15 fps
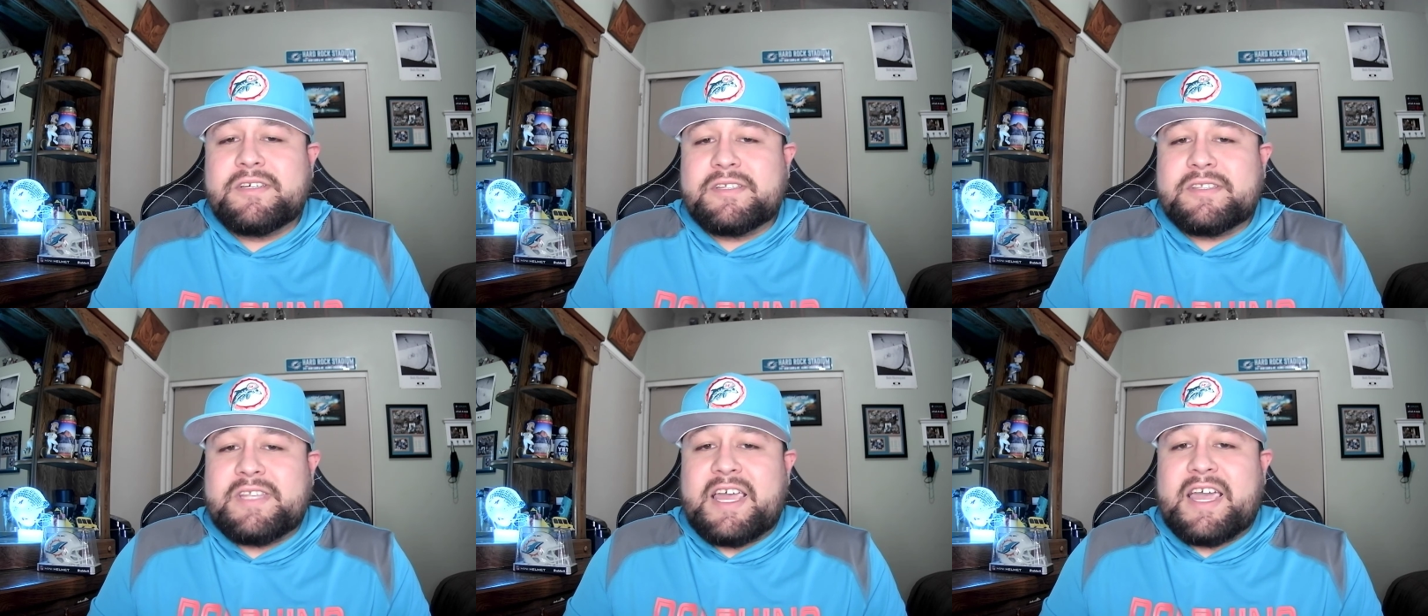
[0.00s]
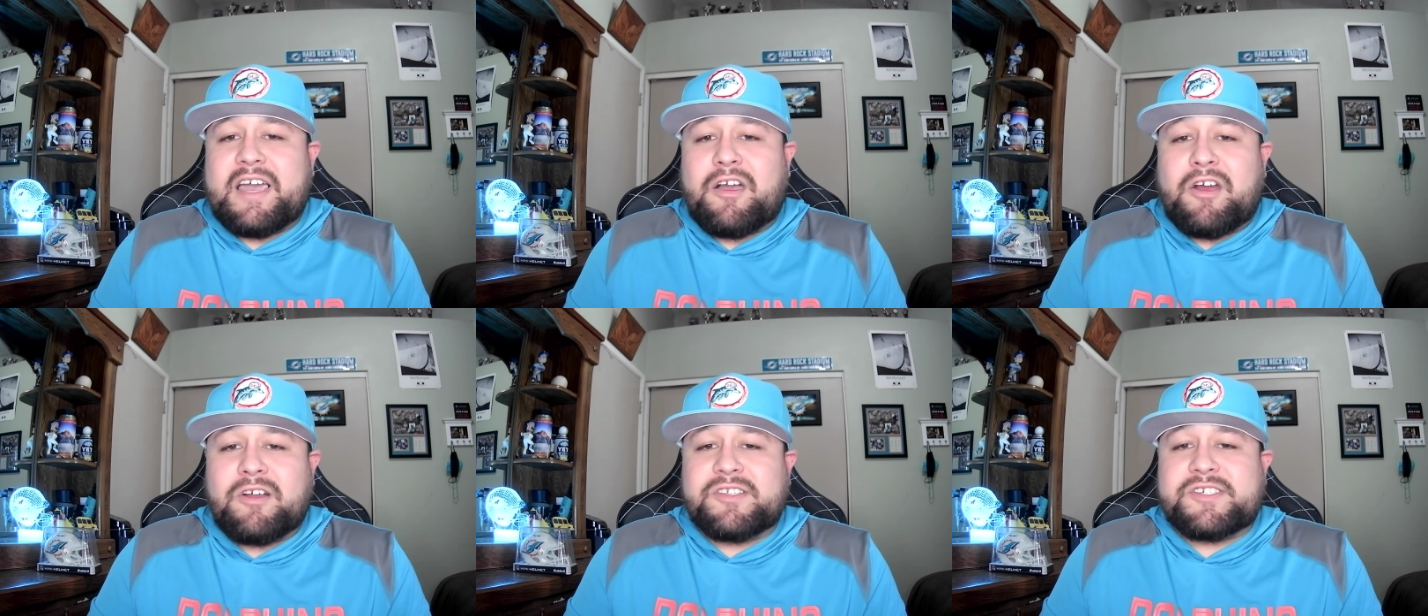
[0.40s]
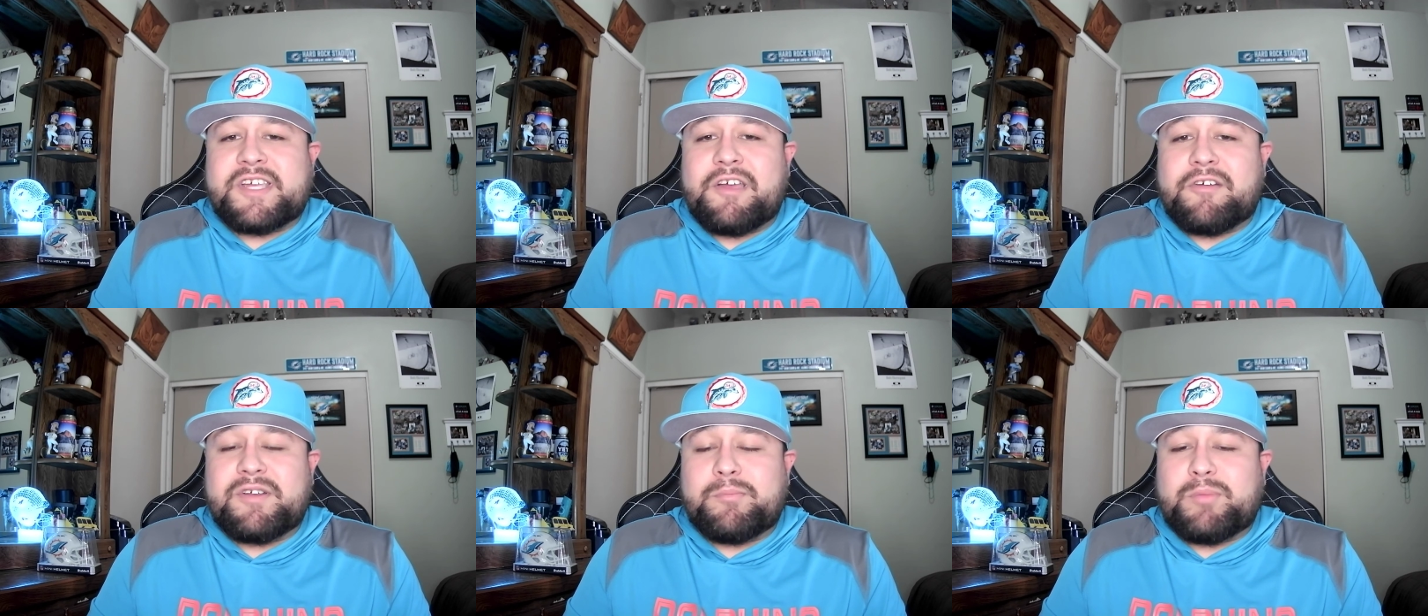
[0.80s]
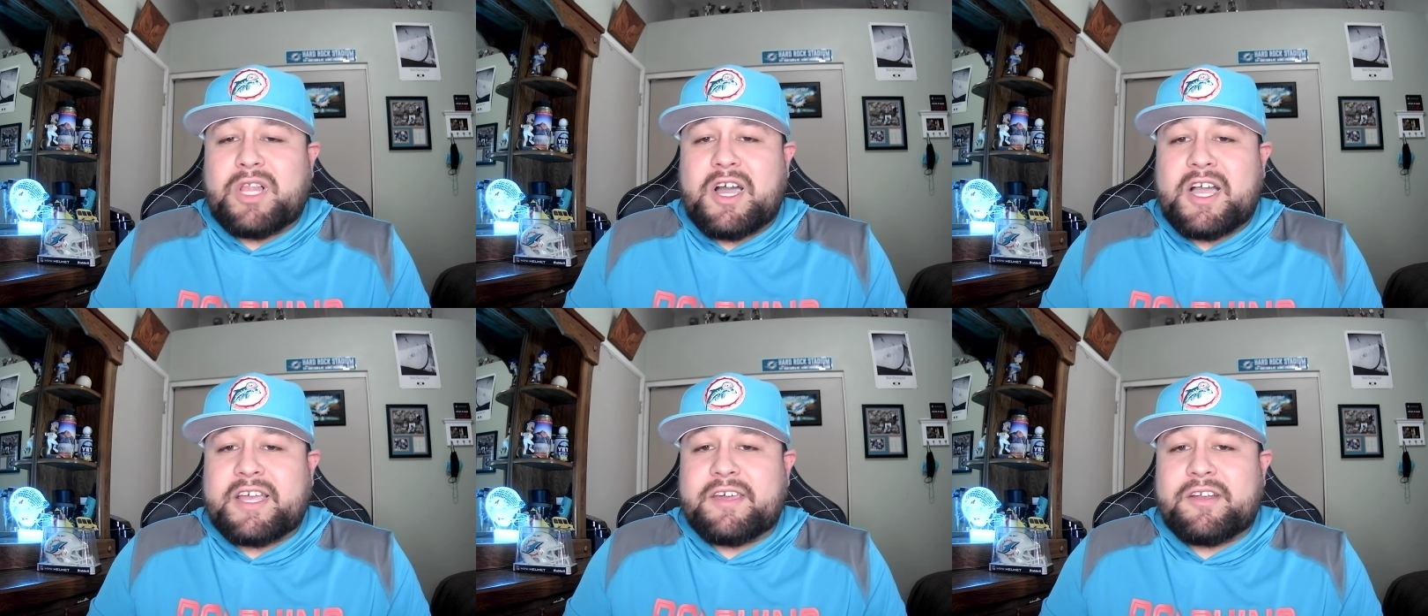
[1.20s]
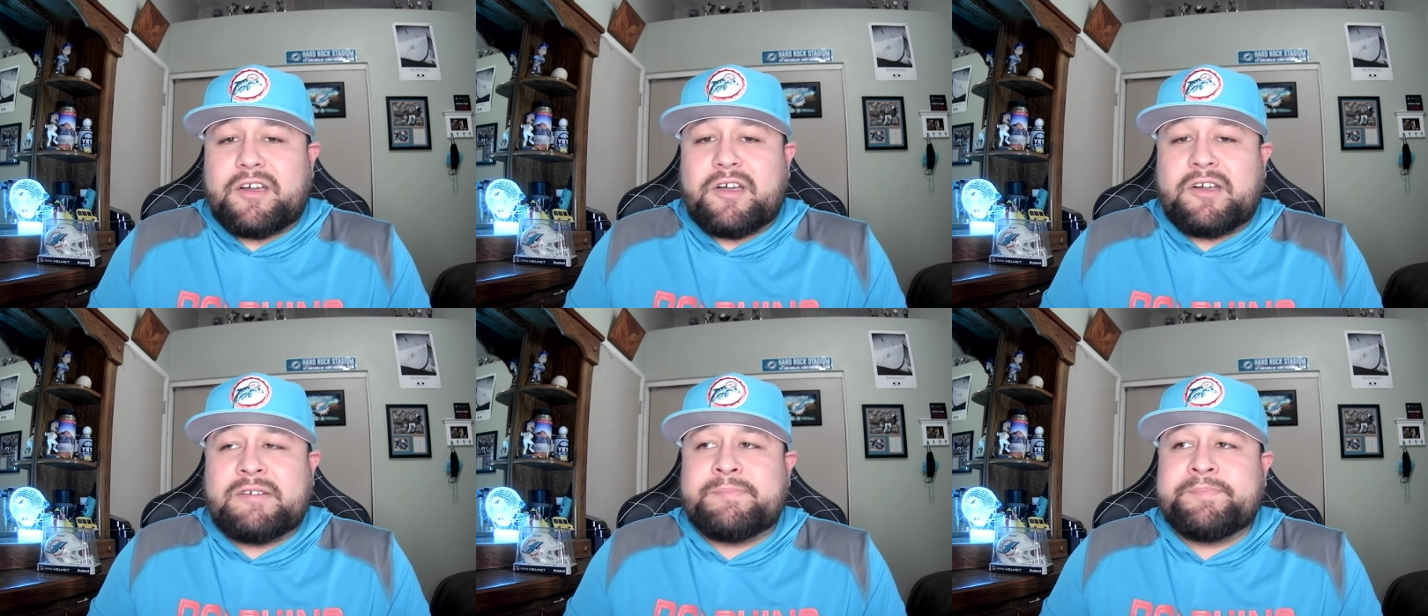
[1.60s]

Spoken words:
that aren't scared to block at all.